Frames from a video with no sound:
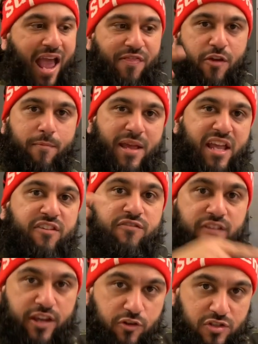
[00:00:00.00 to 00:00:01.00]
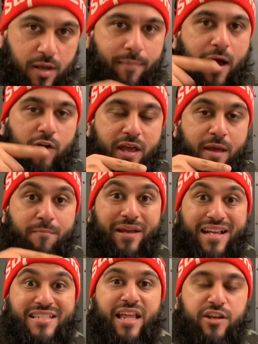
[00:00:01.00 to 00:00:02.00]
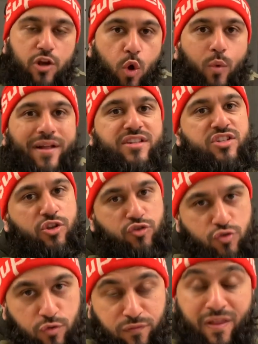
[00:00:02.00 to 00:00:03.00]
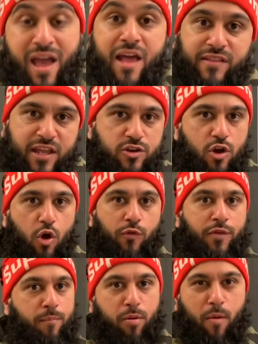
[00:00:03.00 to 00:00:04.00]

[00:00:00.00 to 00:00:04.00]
and they're making videos about him because they know it's the truth. They know they're